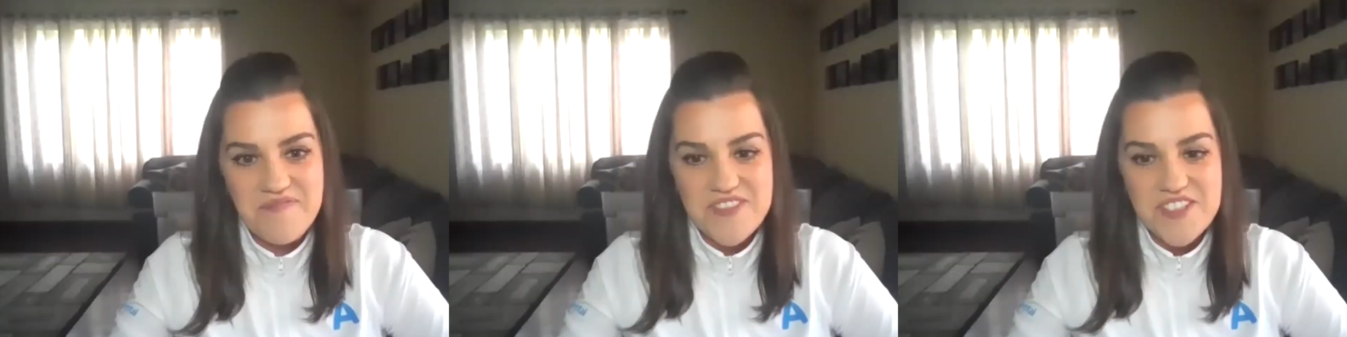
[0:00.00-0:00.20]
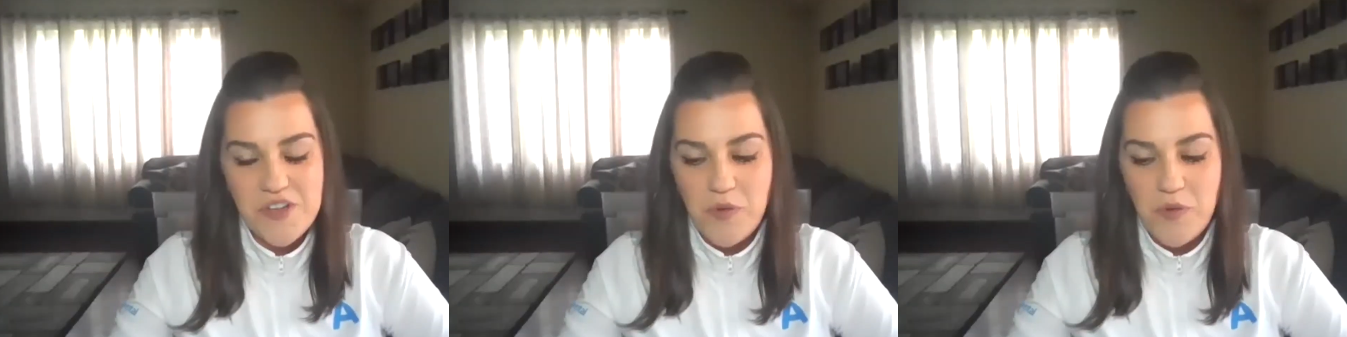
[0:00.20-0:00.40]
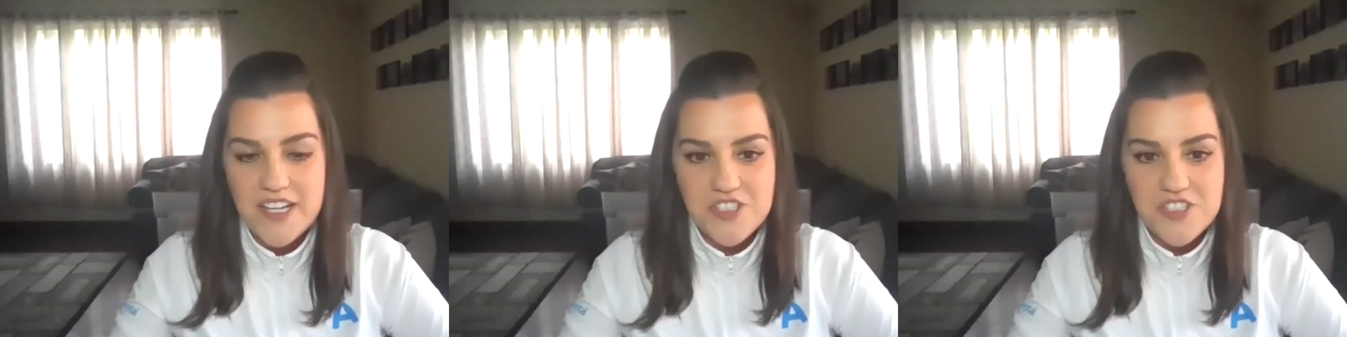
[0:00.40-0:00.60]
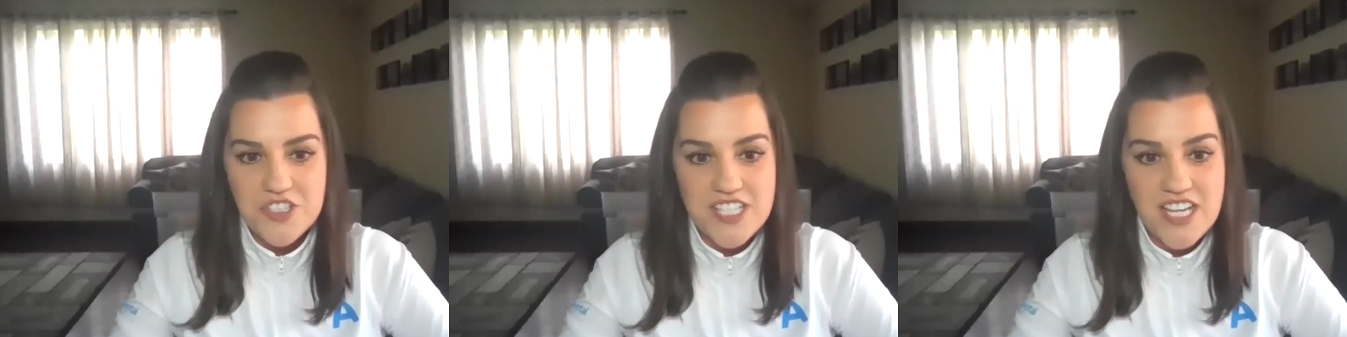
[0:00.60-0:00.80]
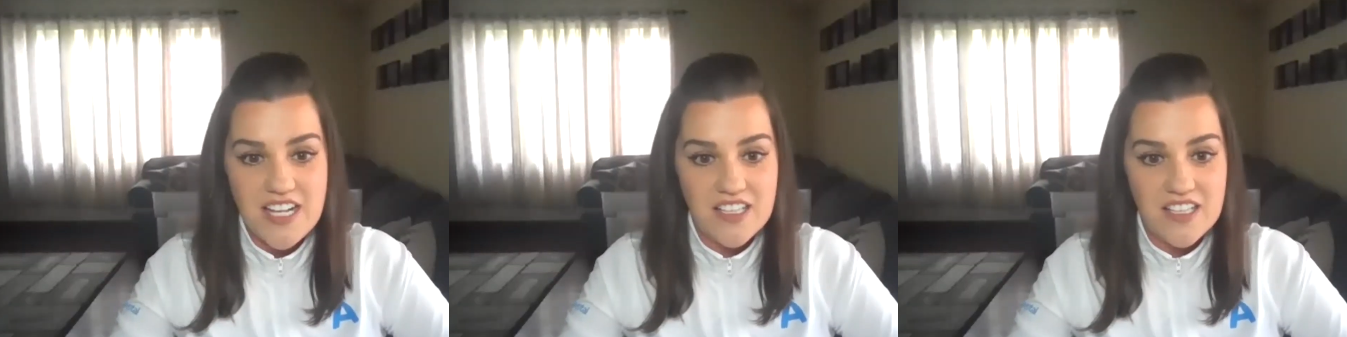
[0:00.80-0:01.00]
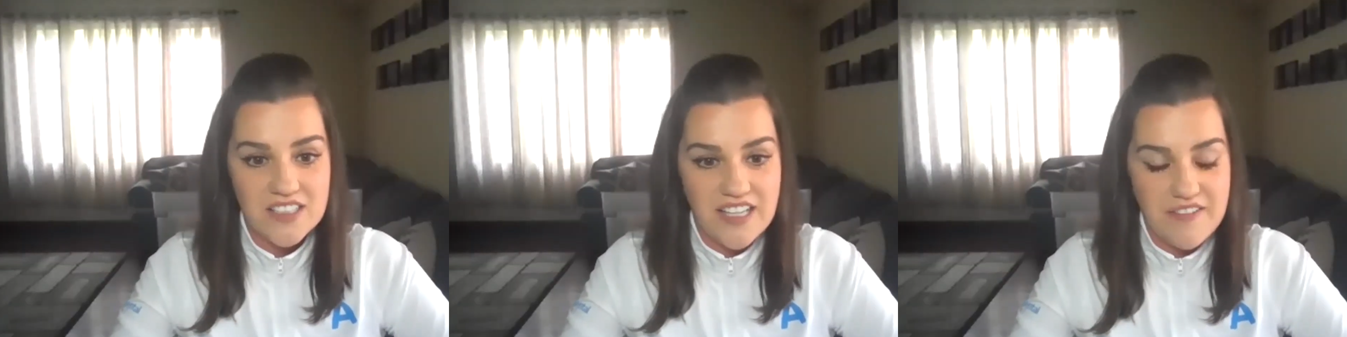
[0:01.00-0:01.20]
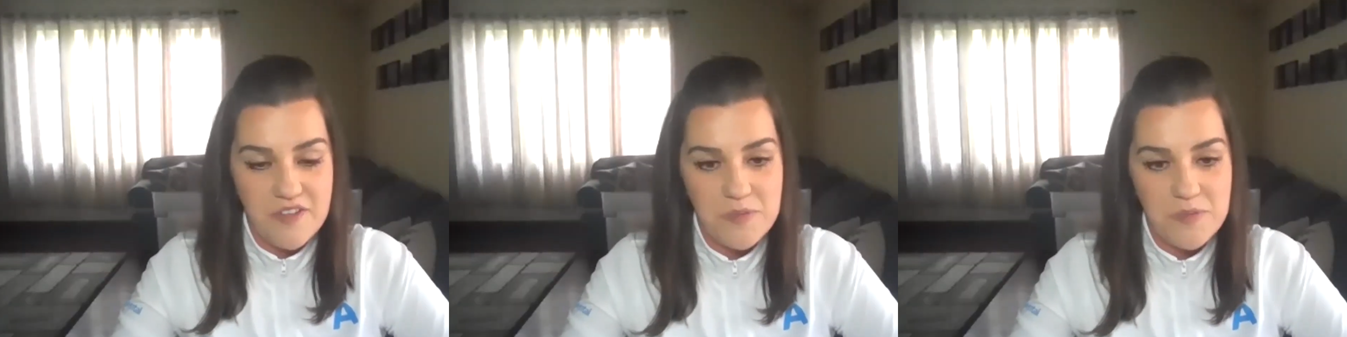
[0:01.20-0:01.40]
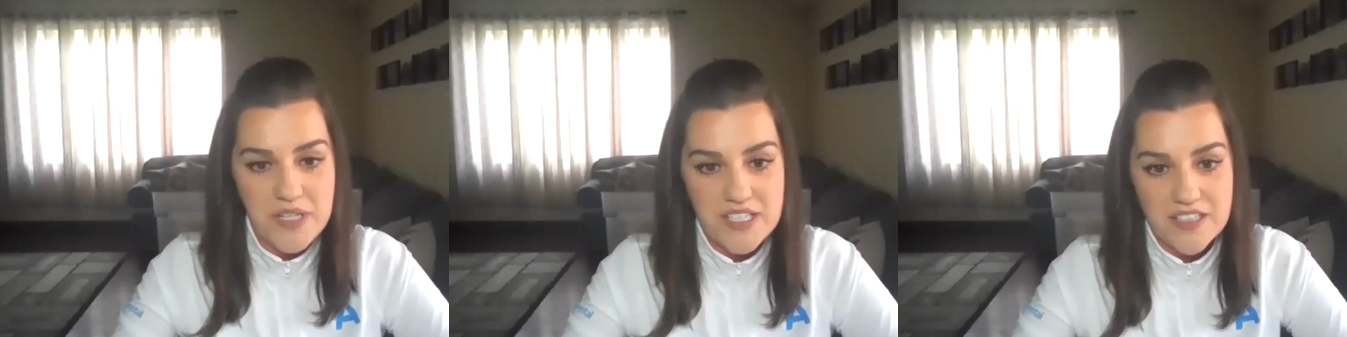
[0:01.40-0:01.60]
So why don't you tell
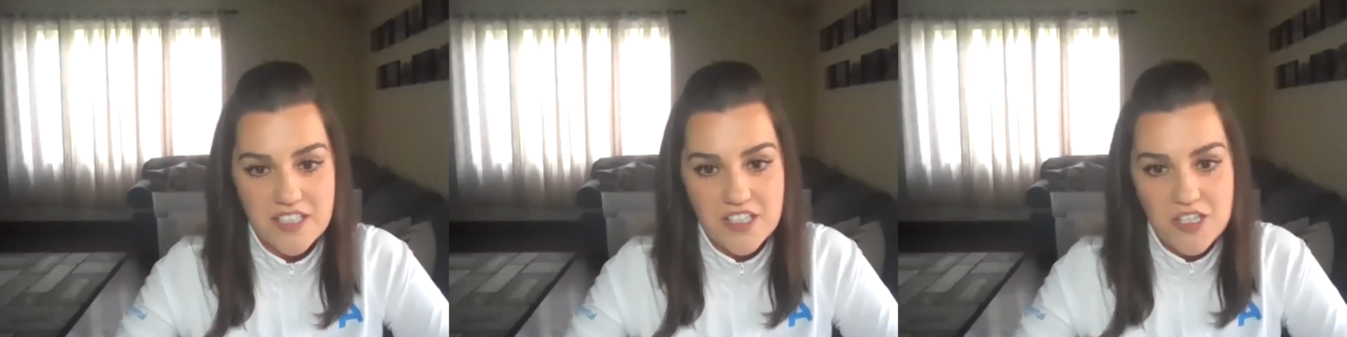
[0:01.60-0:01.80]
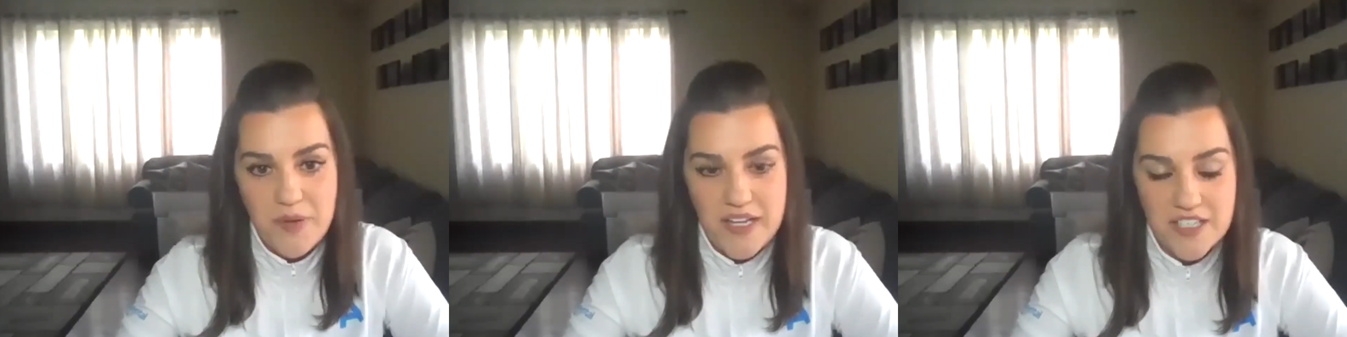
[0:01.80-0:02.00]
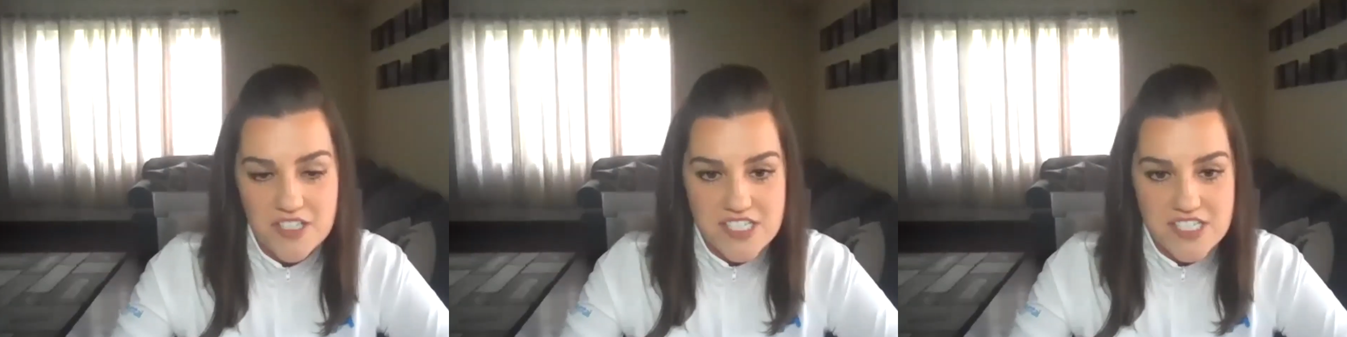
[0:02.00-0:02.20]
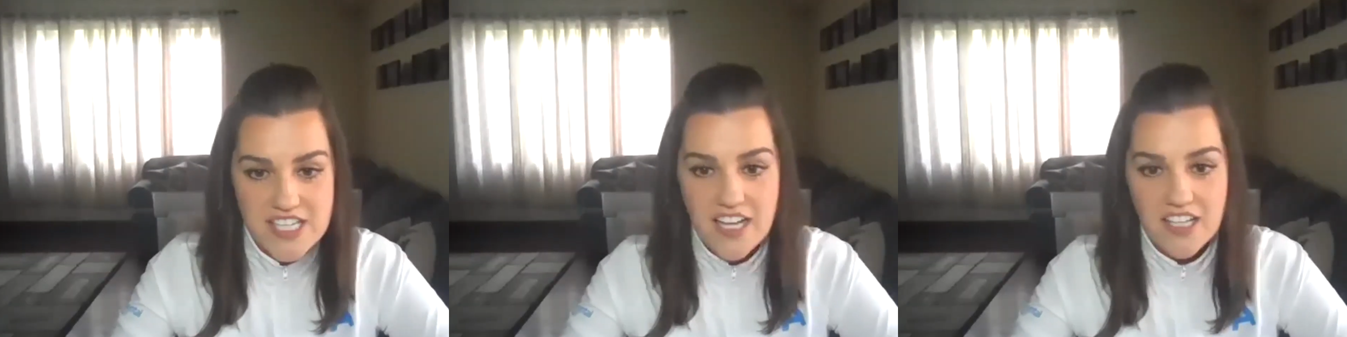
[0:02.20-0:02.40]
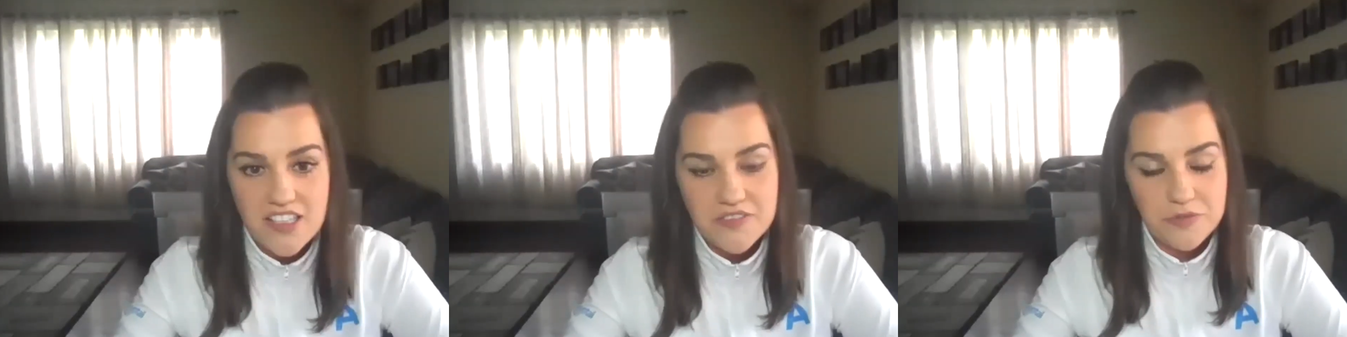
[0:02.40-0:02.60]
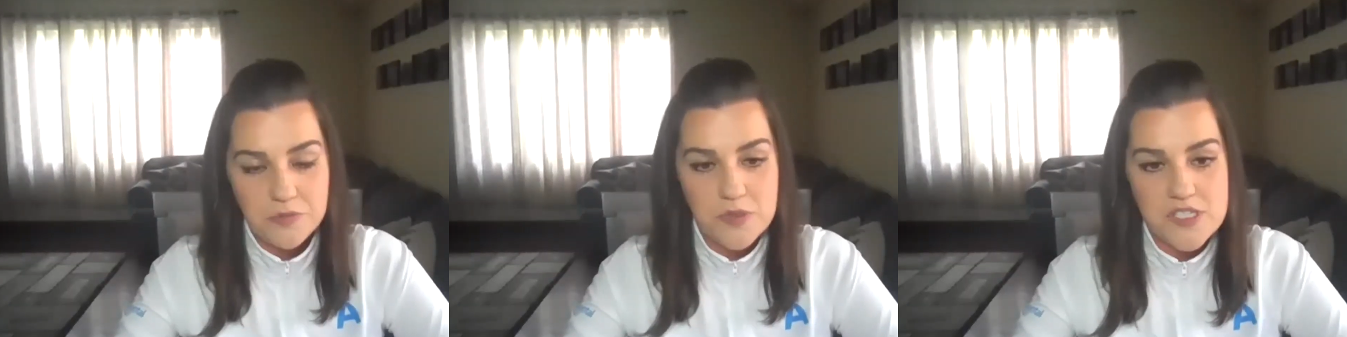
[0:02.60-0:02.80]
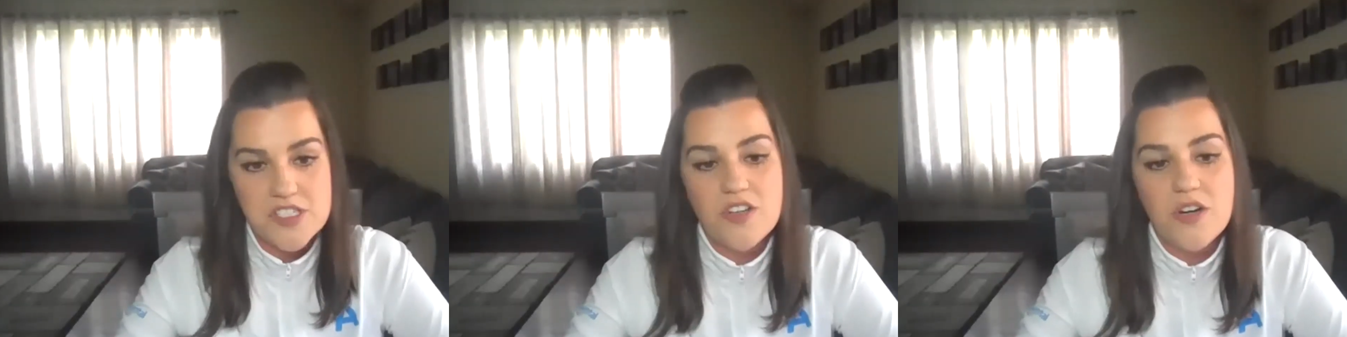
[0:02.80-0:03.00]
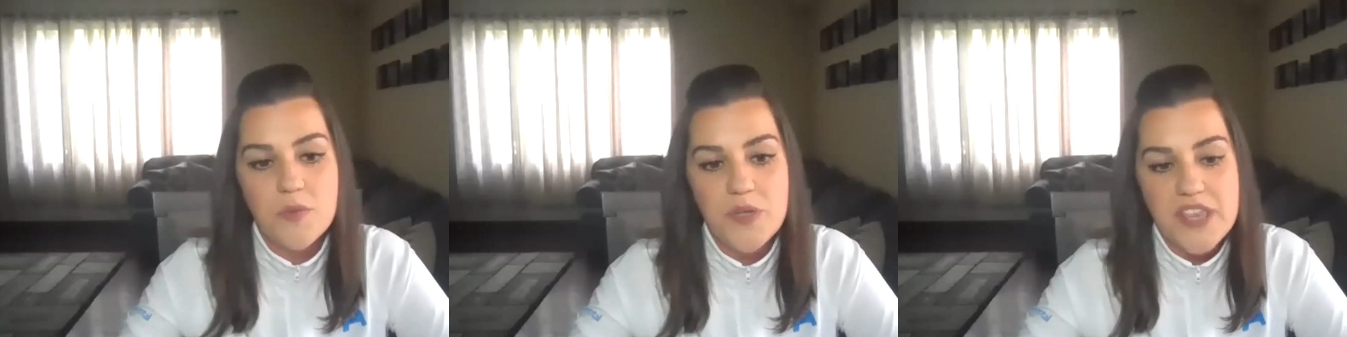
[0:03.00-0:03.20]
everybody a little about yourself? We'll
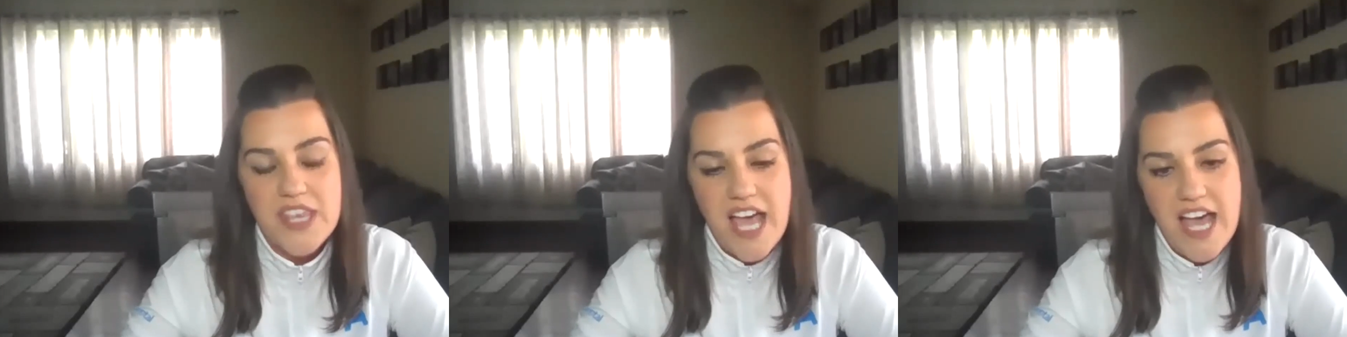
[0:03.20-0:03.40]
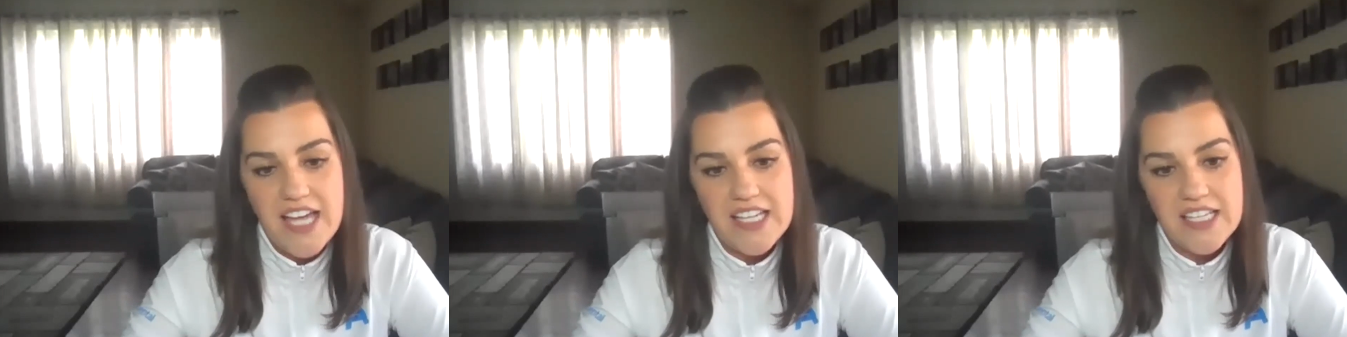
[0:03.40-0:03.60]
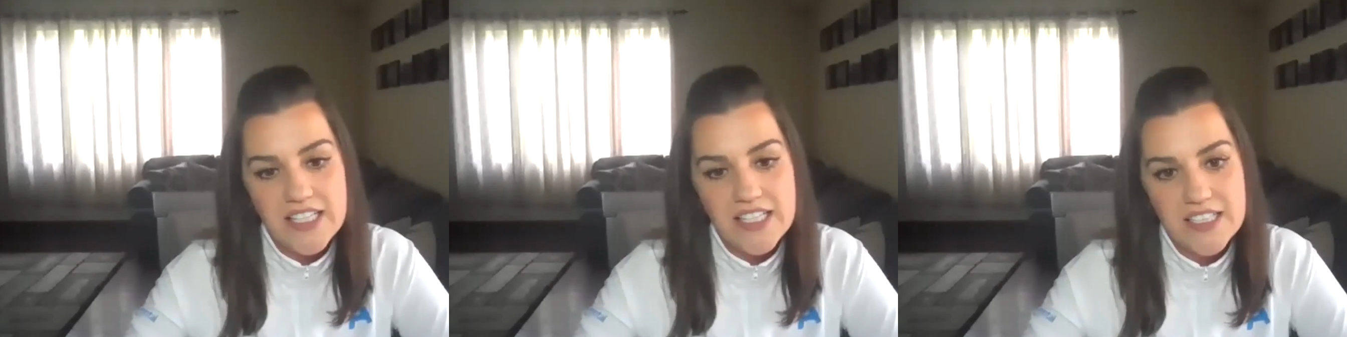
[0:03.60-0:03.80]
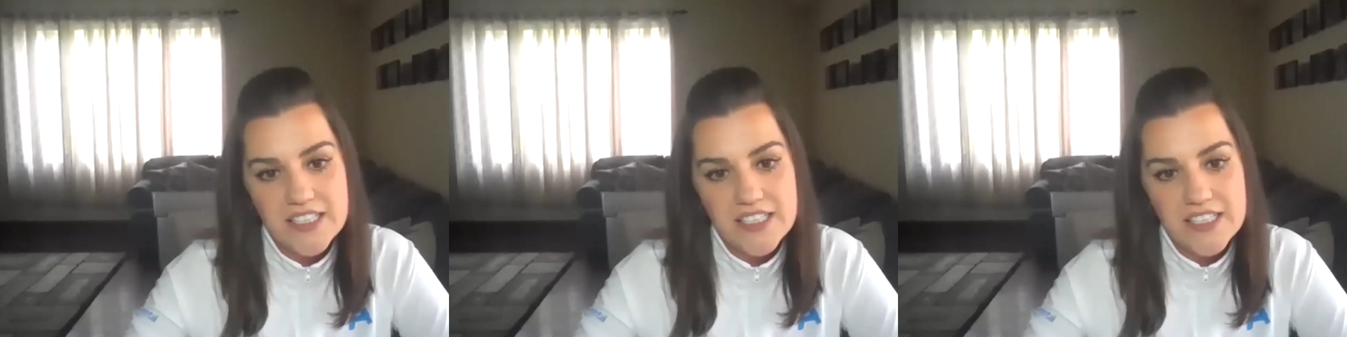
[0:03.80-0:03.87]
start with that.